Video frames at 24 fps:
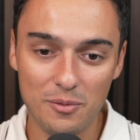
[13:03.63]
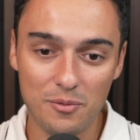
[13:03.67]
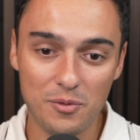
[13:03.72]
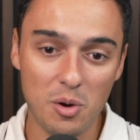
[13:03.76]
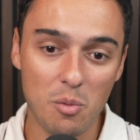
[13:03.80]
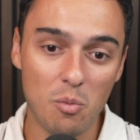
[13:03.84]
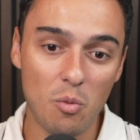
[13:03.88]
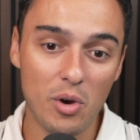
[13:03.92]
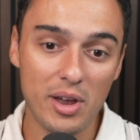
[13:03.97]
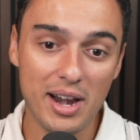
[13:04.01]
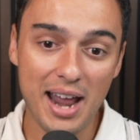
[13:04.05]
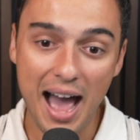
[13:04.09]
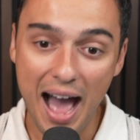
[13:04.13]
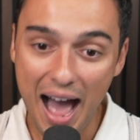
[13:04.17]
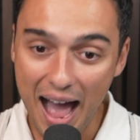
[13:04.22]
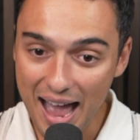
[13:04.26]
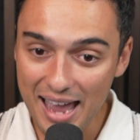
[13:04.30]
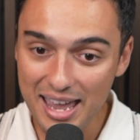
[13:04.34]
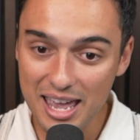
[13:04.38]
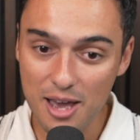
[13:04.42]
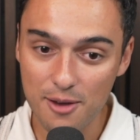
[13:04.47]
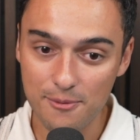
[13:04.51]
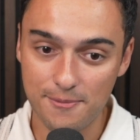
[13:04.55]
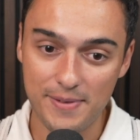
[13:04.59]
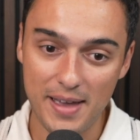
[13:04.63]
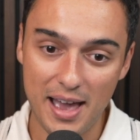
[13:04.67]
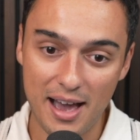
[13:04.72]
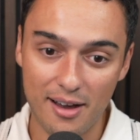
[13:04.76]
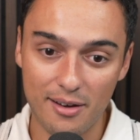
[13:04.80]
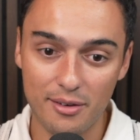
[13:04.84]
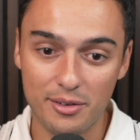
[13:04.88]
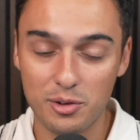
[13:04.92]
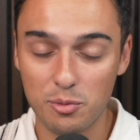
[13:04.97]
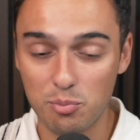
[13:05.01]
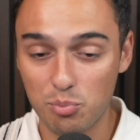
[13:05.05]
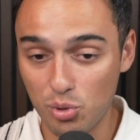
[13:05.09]
from what I have
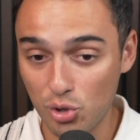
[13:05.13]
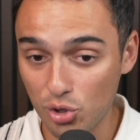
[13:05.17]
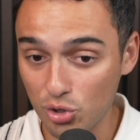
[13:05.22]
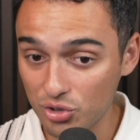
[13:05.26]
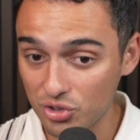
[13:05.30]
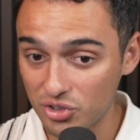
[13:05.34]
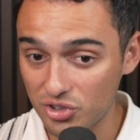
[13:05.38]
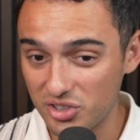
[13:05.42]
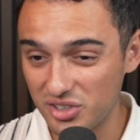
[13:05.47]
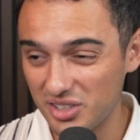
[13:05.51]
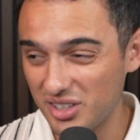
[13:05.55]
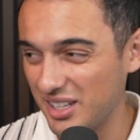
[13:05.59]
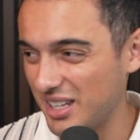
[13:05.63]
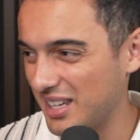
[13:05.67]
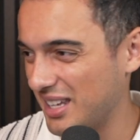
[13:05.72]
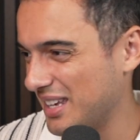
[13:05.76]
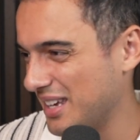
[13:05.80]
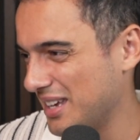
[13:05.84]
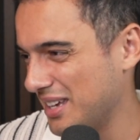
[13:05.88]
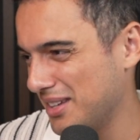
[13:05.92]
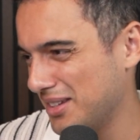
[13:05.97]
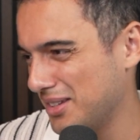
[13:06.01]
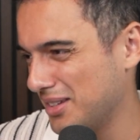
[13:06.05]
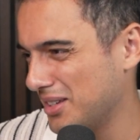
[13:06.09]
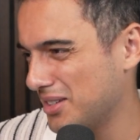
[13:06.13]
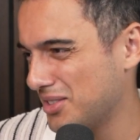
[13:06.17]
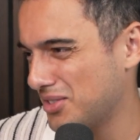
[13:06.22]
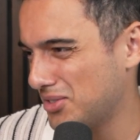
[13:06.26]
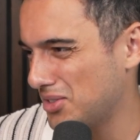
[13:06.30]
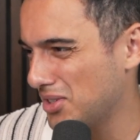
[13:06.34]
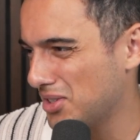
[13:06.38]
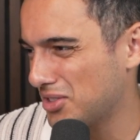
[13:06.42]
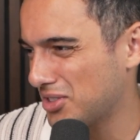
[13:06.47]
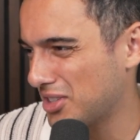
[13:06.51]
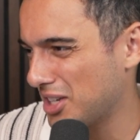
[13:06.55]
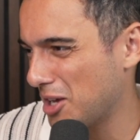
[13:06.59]
found personally, it's
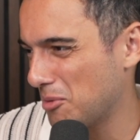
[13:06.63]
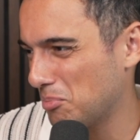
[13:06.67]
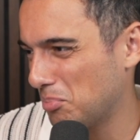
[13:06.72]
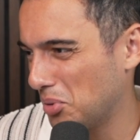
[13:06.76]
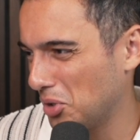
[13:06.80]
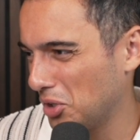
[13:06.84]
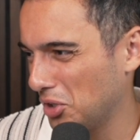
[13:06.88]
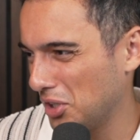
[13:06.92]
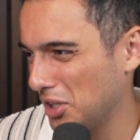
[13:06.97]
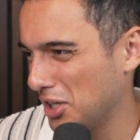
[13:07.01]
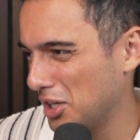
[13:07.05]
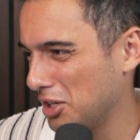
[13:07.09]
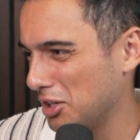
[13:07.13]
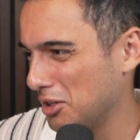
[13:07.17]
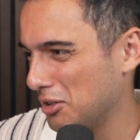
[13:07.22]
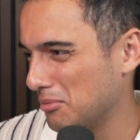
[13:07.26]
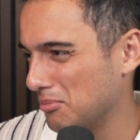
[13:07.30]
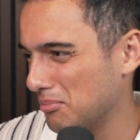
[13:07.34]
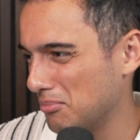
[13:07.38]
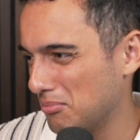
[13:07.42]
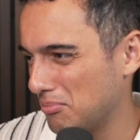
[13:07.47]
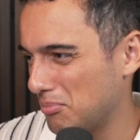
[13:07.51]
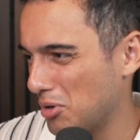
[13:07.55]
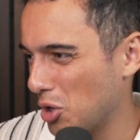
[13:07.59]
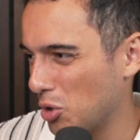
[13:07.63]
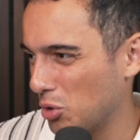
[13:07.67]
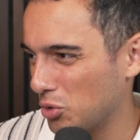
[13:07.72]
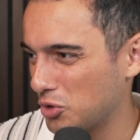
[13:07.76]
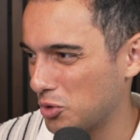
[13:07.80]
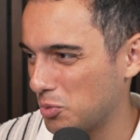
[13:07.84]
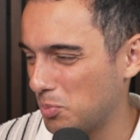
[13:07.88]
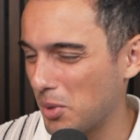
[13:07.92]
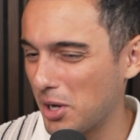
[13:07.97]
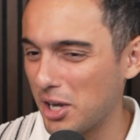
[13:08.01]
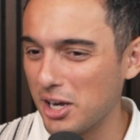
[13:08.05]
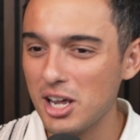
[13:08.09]
decent at pulling
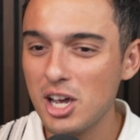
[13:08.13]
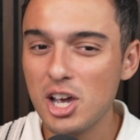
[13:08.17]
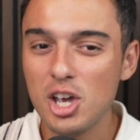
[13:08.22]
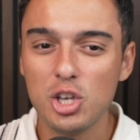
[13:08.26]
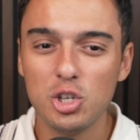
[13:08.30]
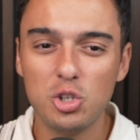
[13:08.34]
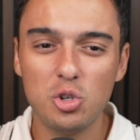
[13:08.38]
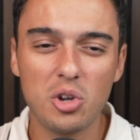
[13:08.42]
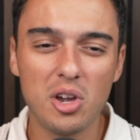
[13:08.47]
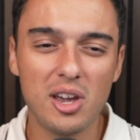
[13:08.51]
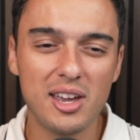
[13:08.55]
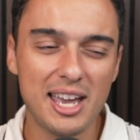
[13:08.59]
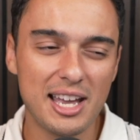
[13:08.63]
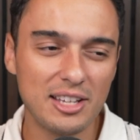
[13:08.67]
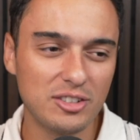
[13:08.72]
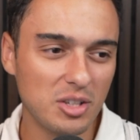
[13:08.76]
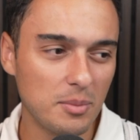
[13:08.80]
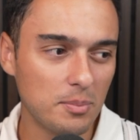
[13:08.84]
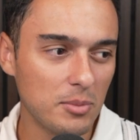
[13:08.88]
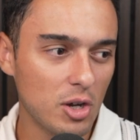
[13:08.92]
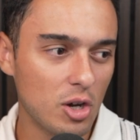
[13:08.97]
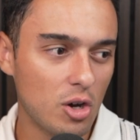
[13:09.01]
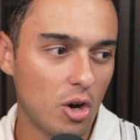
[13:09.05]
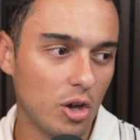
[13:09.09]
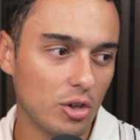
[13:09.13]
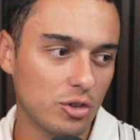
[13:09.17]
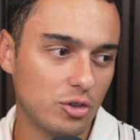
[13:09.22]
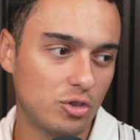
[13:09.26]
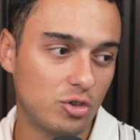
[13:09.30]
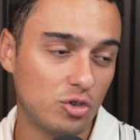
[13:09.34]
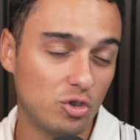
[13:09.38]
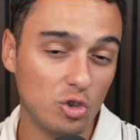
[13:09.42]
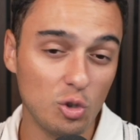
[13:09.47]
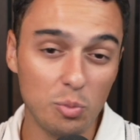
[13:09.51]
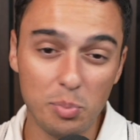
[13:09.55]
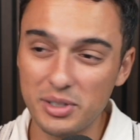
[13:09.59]
posts, but you can get something called
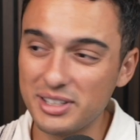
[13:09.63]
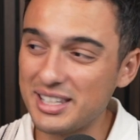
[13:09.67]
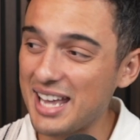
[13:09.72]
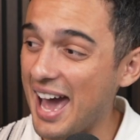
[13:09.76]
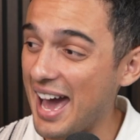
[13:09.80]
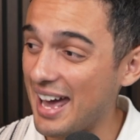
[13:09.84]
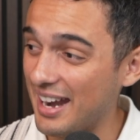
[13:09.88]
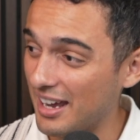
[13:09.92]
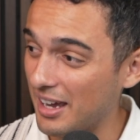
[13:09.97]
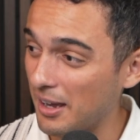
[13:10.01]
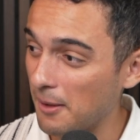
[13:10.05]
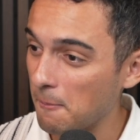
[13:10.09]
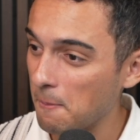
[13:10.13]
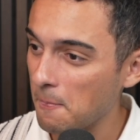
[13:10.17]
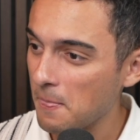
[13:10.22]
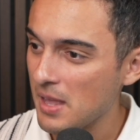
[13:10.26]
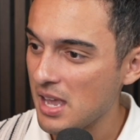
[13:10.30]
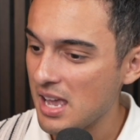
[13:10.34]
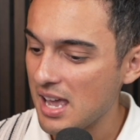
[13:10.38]
Super Data,